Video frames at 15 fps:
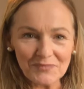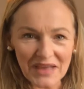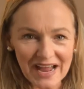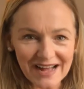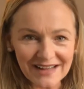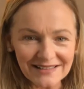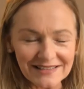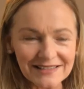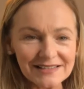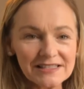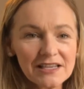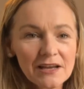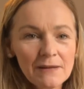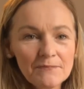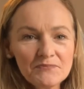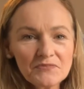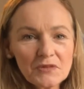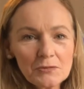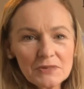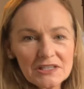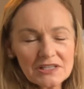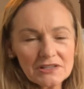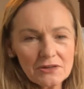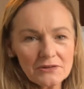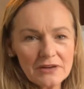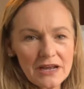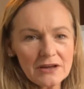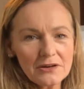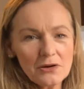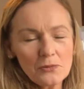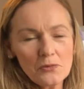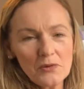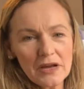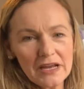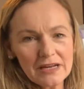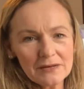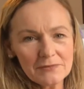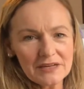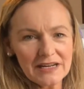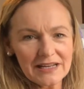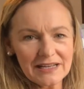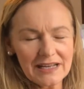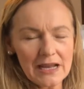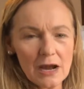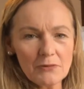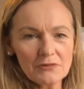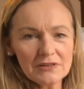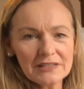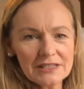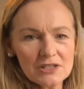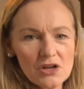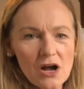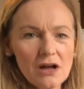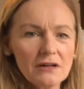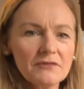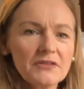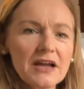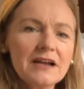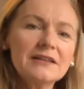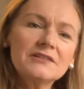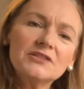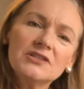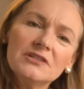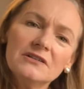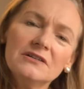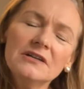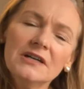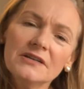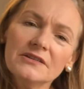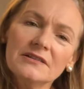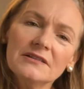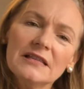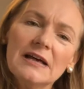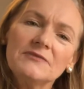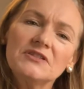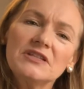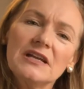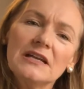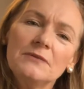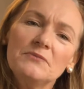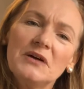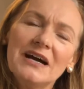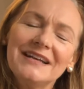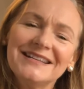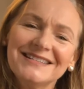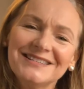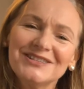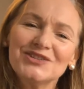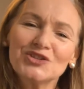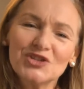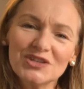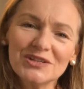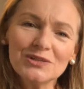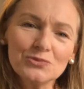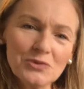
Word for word: balance, we slow down and go, wait a minute, I can't release all of that until the left side body, until she's